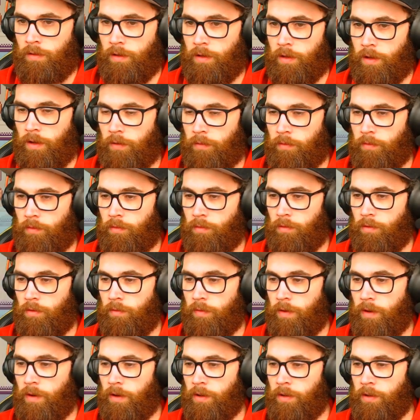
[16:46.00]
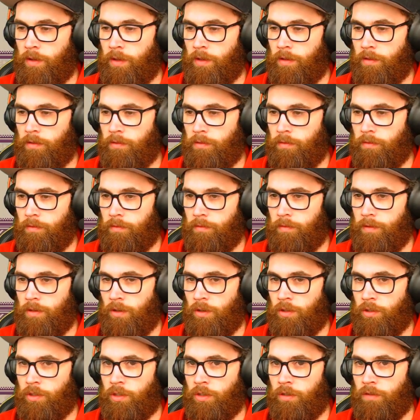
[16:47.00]
Okay, we're only... We're
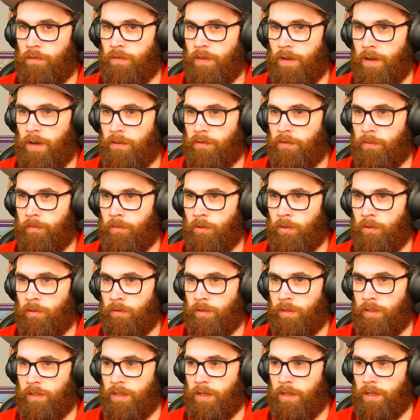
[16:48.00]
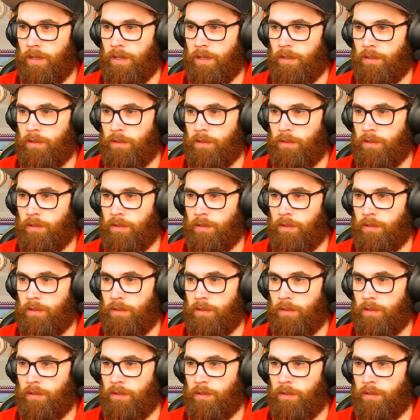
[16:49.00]
not too far from Northscar,